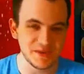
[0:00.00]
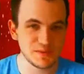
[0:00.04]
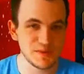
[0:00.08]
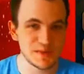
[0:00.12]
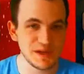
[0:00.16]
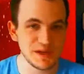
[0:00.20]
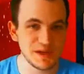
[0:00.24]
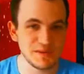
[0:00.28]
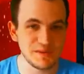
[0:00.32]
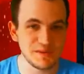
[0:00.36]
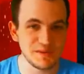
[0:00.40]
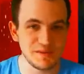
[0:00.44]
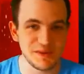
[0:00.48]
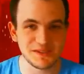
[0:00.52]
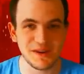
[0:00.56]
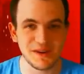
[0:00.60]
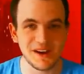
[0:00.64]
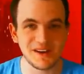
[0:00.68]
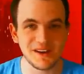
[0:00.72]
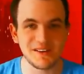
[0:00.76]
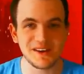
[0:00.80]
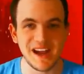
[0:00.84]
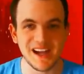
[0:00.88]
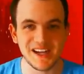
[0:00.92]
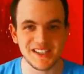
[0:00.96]
was pretty much my
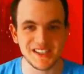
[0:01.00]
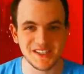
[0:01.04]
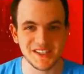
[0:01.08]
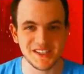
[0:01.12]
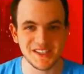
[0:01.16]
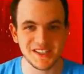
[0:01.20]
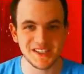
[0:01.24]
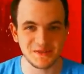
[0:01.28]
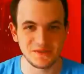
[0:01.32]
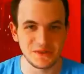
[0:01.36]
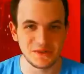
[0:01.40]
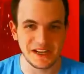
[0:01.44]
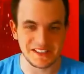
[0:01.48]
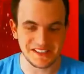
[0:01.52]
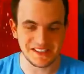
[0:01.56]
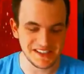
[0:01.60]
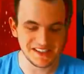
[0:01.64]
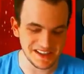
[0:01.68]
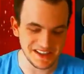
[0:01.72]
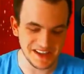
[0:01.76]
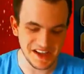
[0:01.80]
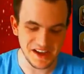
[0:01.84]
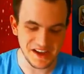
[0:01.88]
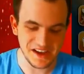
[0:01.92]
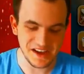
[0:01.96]
reaction when I did
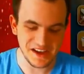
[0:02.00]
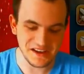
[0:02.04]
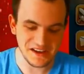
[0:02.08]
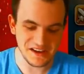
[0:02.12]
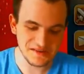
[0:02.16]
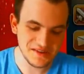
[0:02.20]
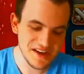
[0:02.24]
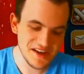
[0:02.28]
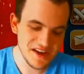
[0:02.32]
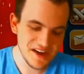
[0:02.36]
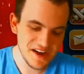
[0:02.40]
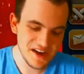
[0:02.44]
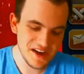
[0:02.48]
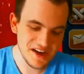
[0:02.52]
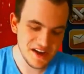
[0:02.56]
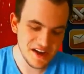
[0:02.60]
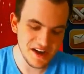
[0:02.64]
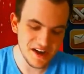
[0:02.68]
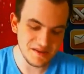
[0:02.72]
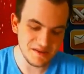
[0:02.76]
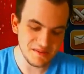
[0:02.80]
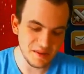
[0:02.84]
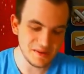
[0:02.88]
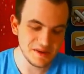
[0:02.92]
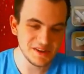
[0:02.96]
it live.
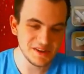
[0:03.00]
I'm